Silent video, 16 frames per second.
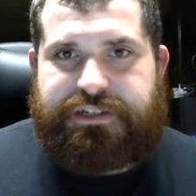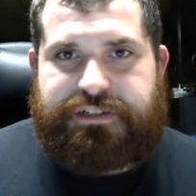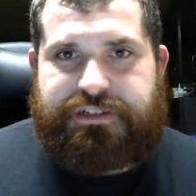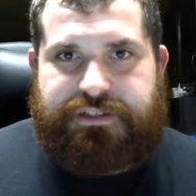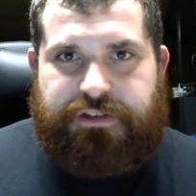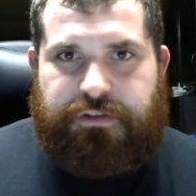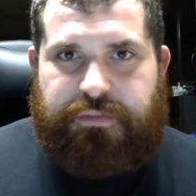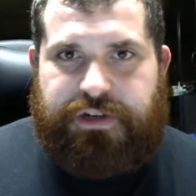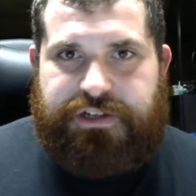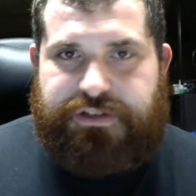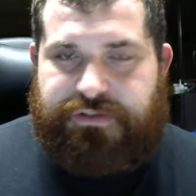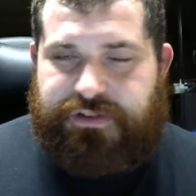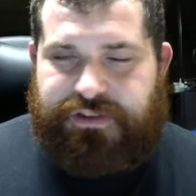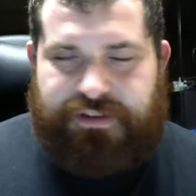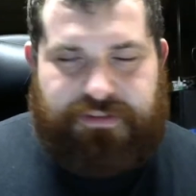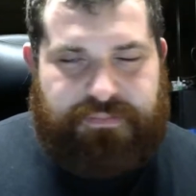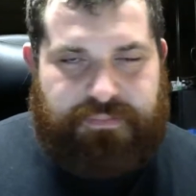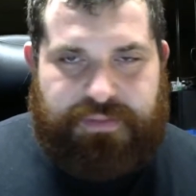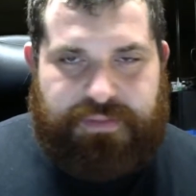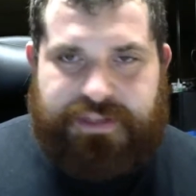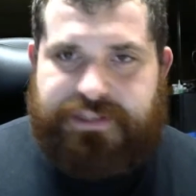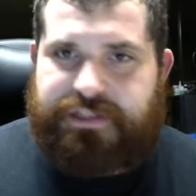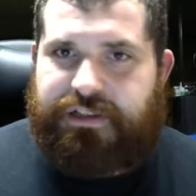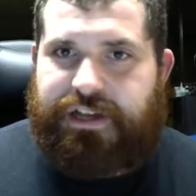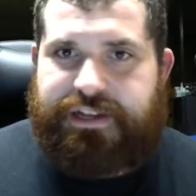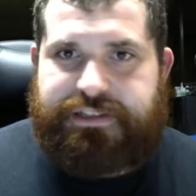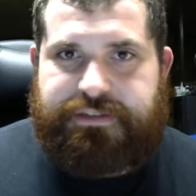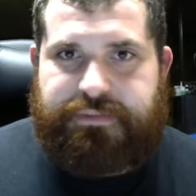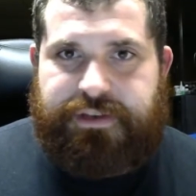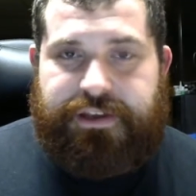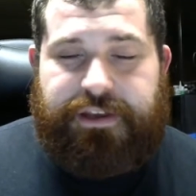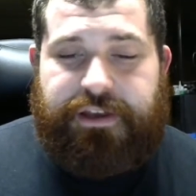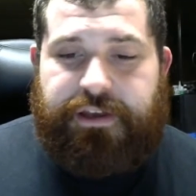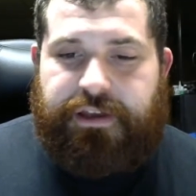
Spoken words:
so much. Really, it means a lot to me.